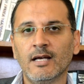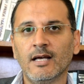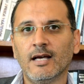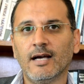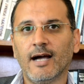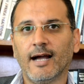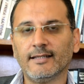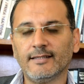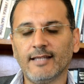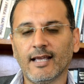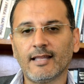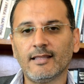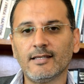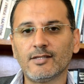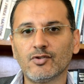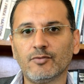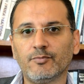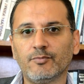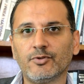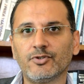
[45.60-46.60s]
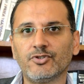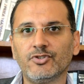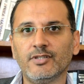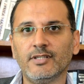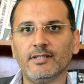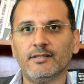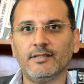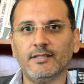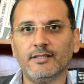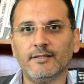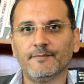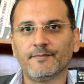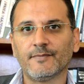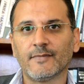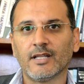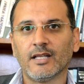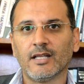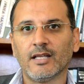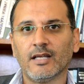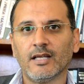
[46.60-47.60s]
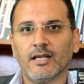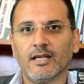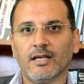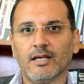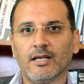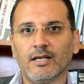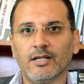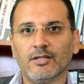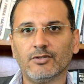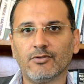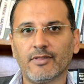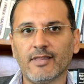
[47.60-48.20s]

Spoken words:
I take this opportunity to